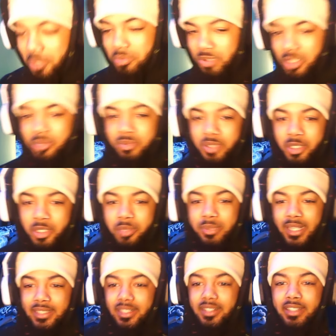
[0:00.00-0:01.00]

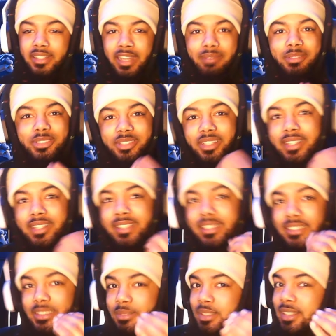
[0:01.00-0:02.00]
Like, their chemistry, like, they
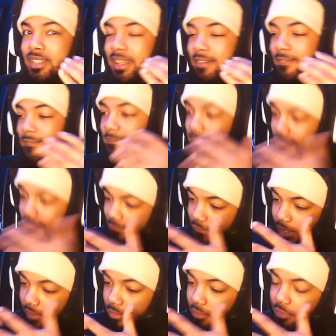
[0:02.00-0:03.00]
seem to, like,
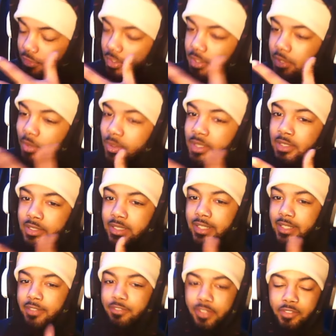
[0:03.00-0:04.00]
fit very well,
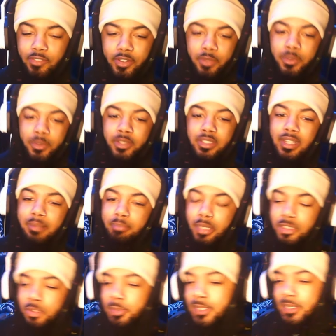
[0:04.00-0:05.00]
like,
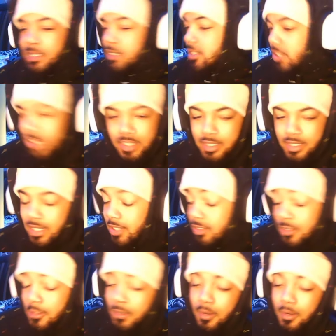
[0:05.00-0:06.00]
puzzle pieces or something. I
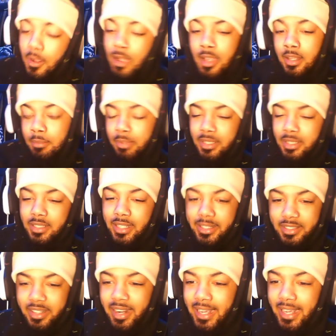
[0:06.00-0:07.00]
don't know. But,
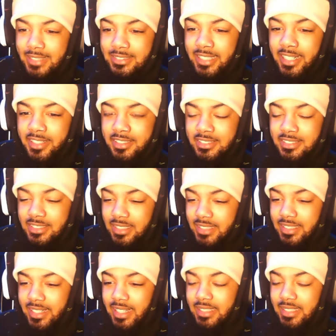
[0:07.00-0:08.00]
like, their aesthetic, you see, like,
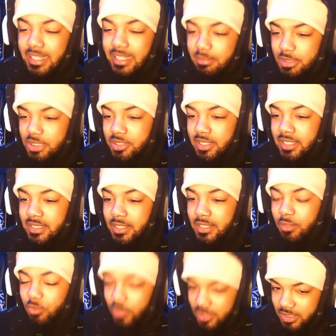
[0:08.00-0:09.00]
they got chemistry, and they're
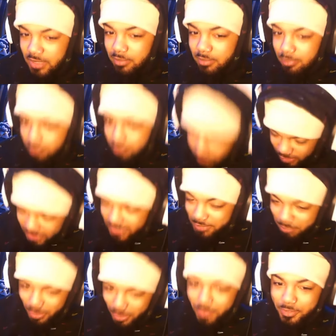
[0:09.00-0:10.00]
really, really
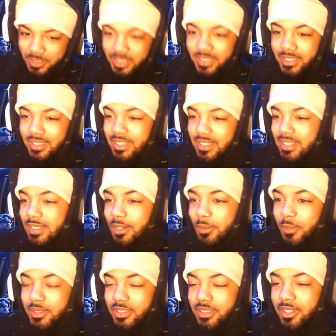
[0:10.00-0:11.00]
both good
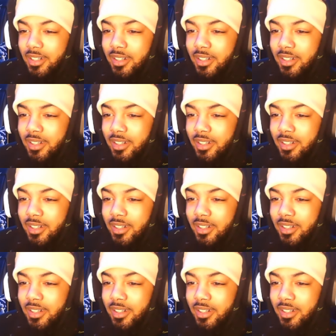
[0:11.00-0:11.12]
with their,